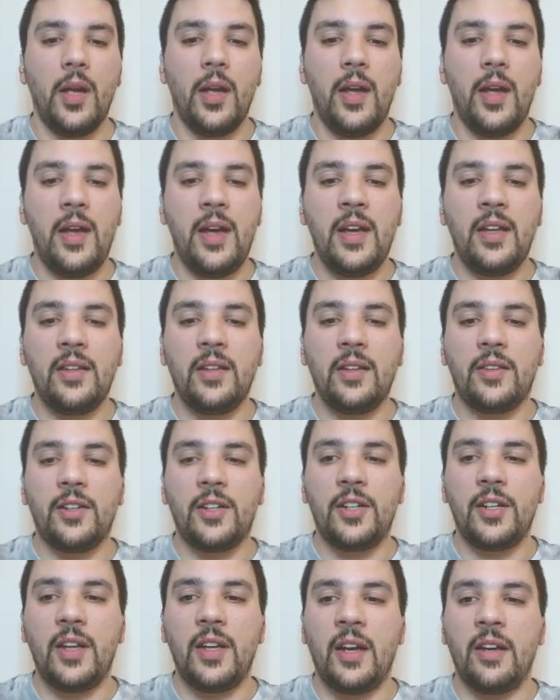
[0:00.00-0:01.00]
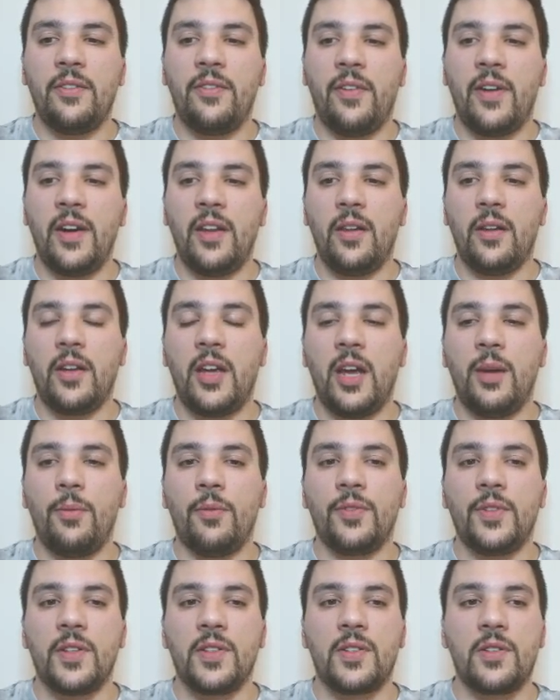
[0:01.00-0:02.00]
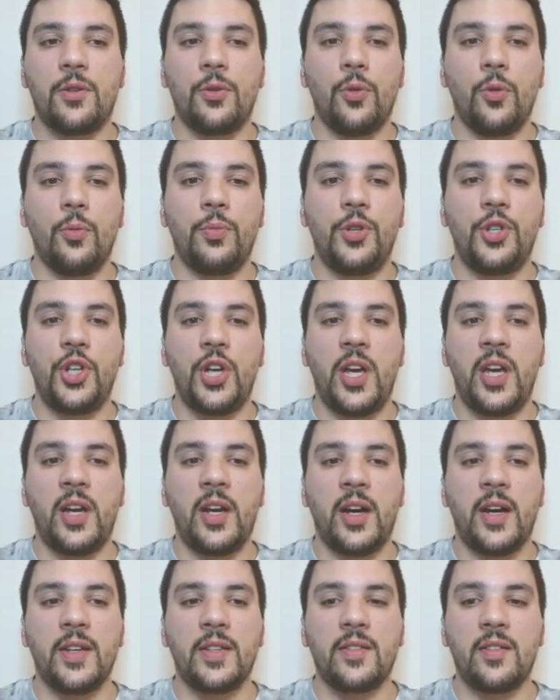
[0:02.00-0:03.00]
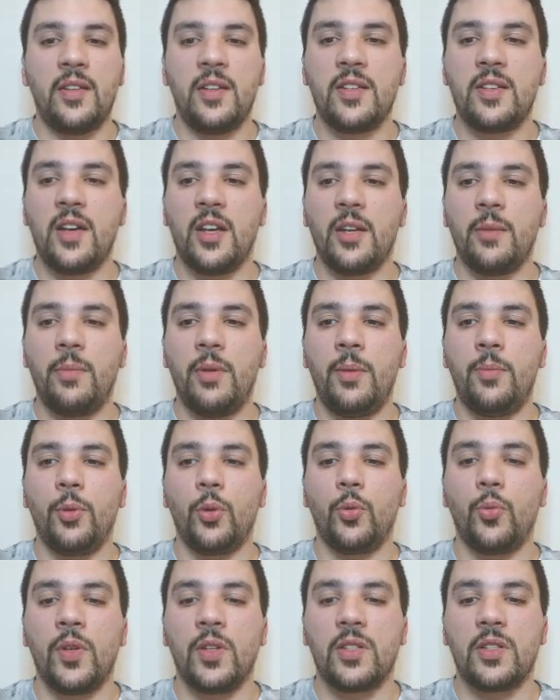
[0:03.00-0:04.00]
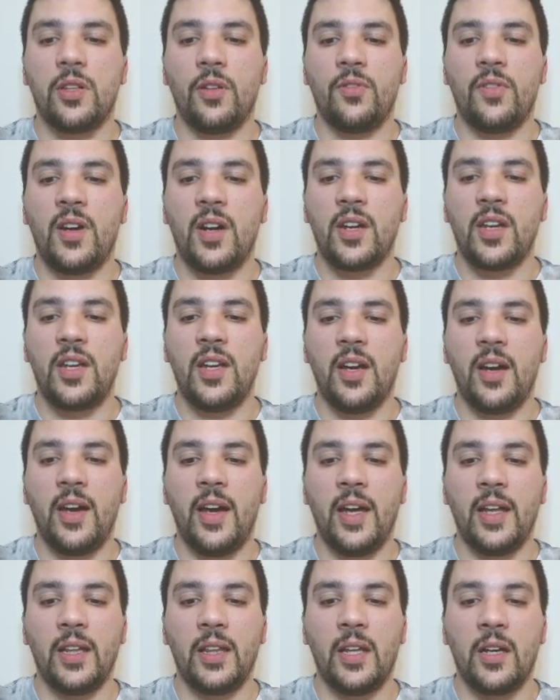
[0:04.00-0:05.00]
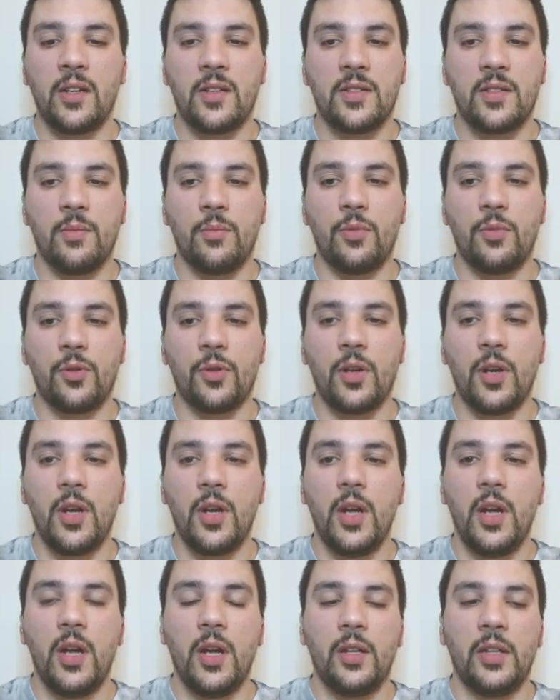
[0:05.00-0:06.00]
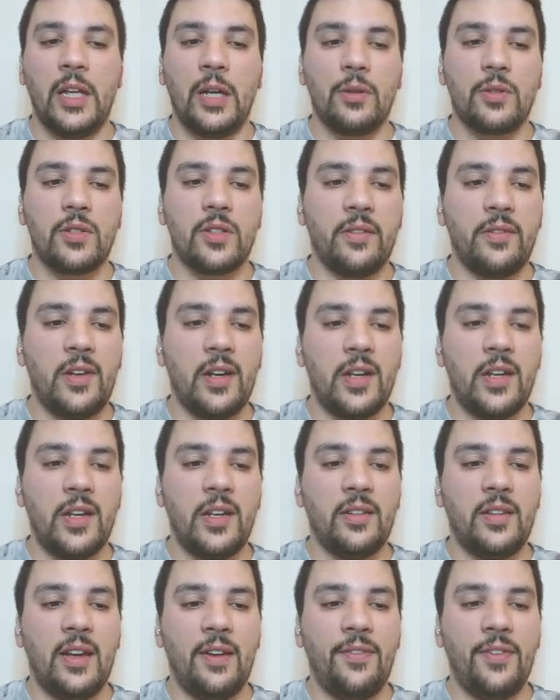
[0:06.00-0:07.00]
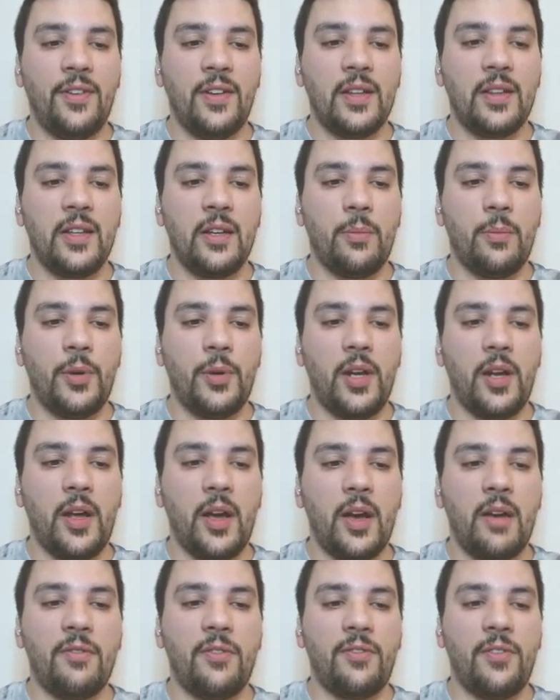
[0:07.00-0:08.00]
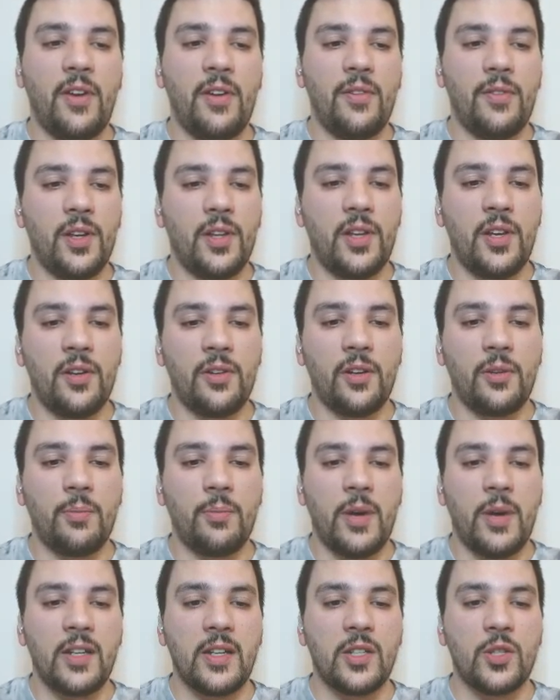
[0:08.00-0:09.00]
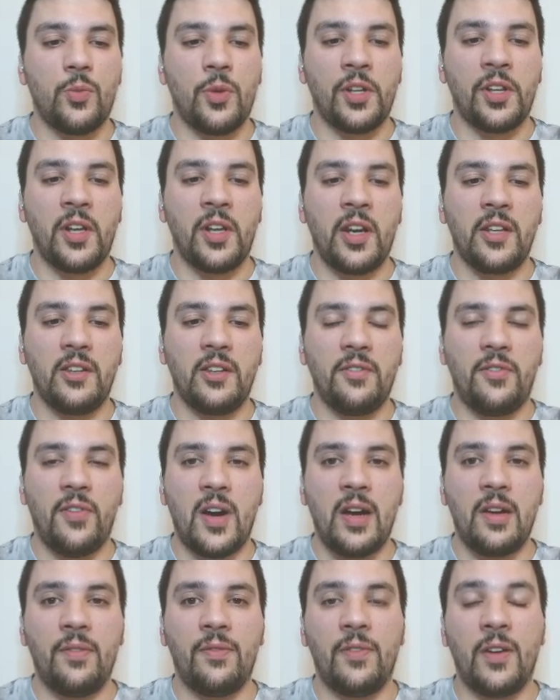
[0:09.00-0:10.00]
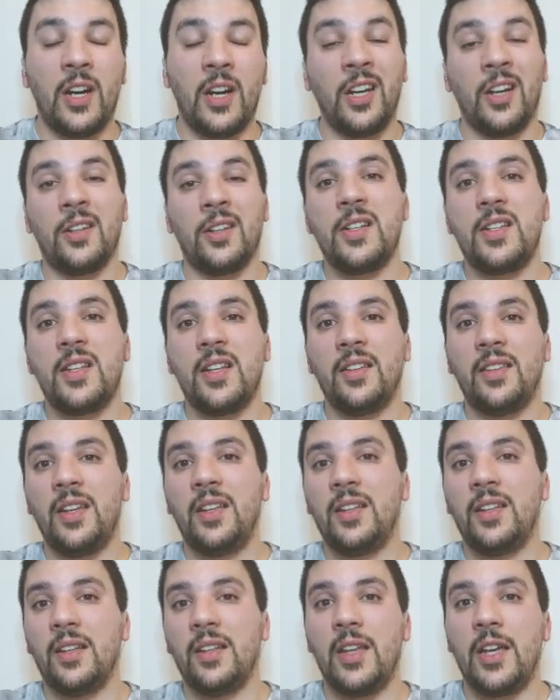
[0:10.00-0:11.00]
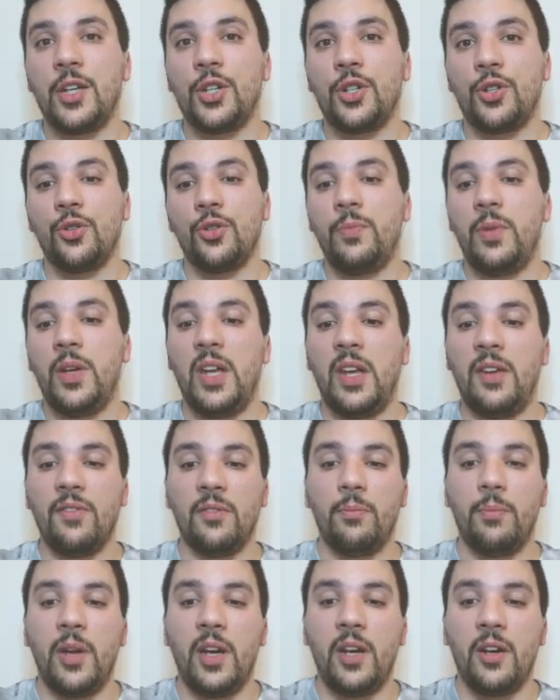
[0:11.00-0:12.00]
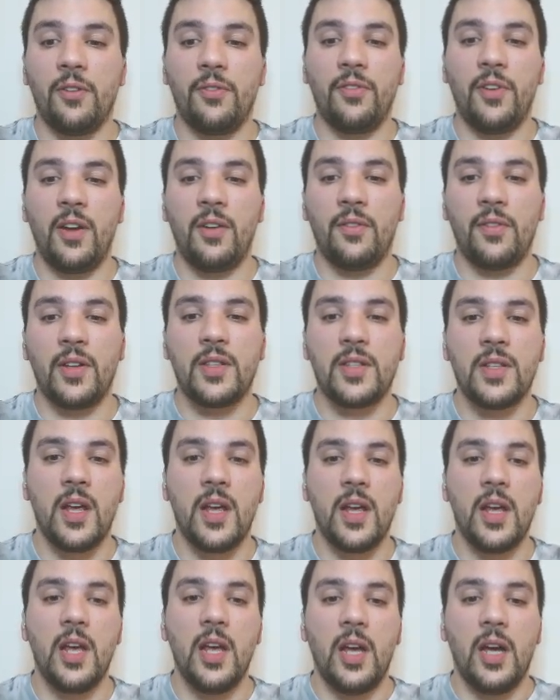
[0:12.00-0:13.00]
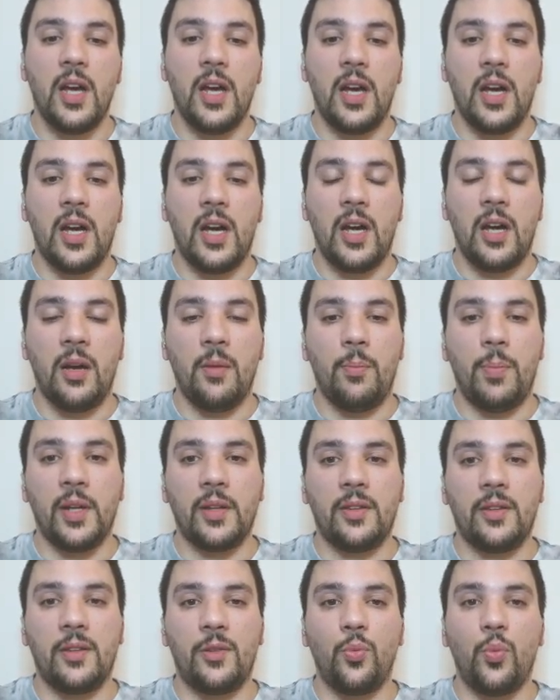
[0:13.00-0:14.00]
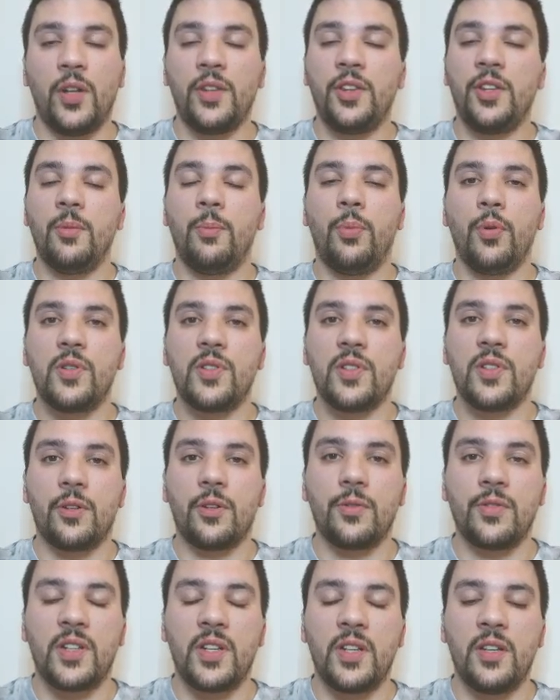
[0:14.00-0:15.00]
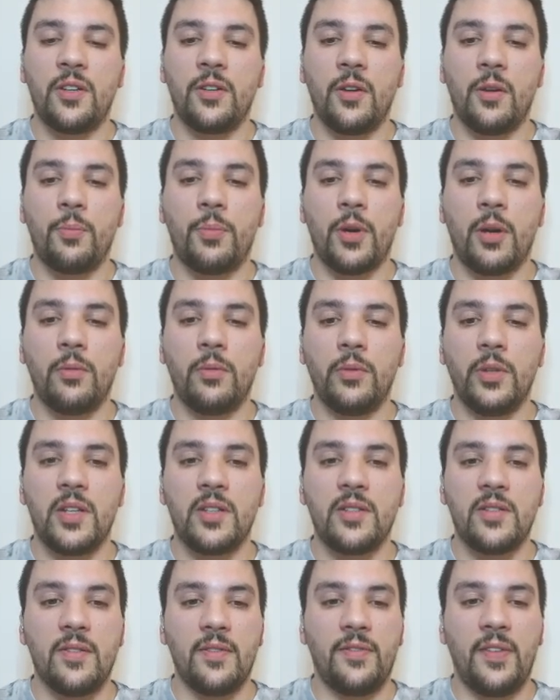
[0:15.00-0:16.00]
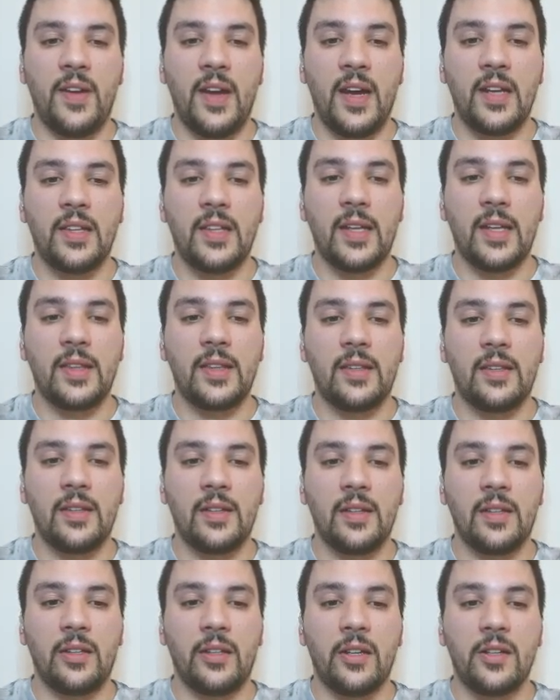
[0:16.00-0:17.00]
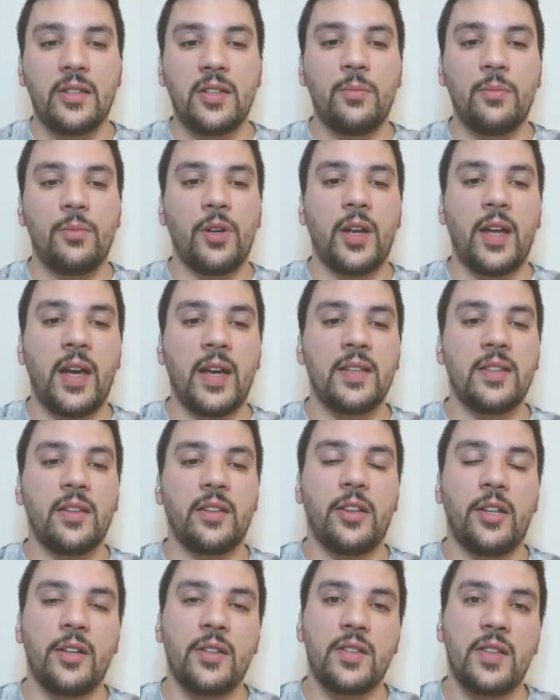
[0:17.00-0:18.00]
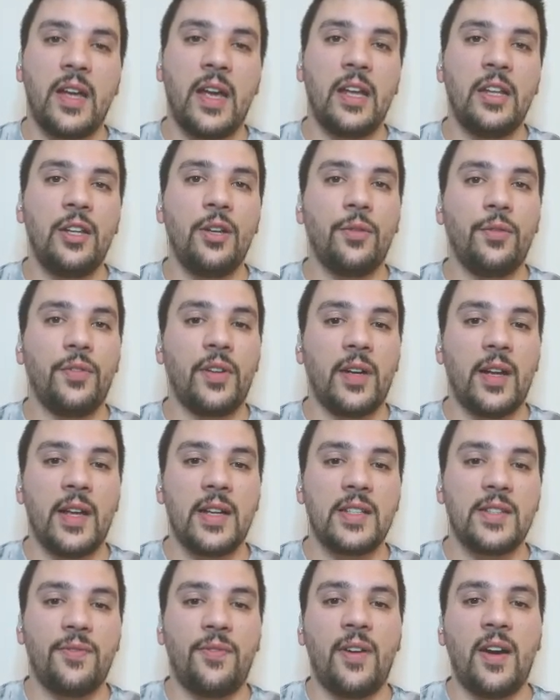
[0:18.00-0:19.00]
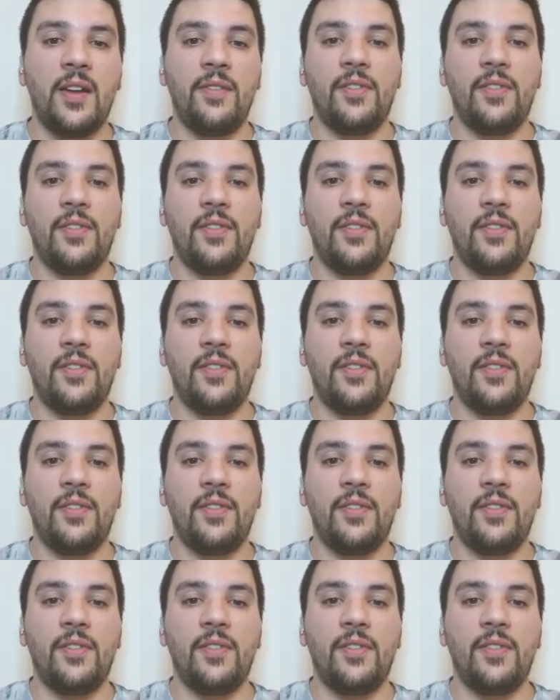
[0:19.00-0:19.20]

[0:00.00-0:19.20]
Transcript: And the third and final game of this Group J, guys, is going to be between Slovakia and Luxembourg. Now, Slovakia definitely a pretty heavy favorite here at minus one ninety-five. I honestly think that they should be even bigger favorites. Uh, but what the books are considering probably is the fact that uh, Luxembourg hasn't lost any of their last five